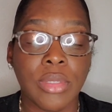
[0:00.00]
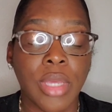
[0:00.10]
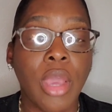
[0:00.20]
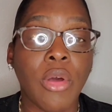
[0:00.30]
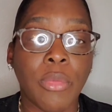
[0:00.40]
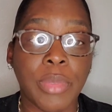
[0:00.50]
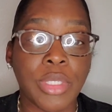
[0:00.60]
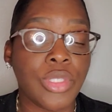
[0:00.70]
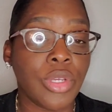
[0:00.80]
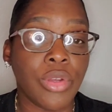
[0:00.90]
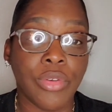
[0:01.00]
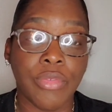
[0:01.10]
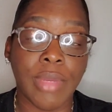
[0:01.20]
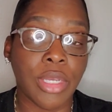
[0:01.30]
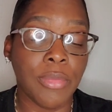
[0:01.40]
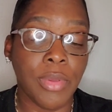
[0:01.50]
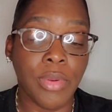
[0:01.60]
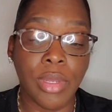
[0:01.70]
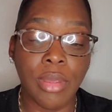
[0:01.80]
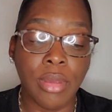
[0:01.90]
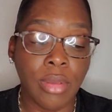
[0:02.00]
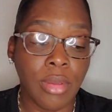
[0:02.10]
help and serve my community.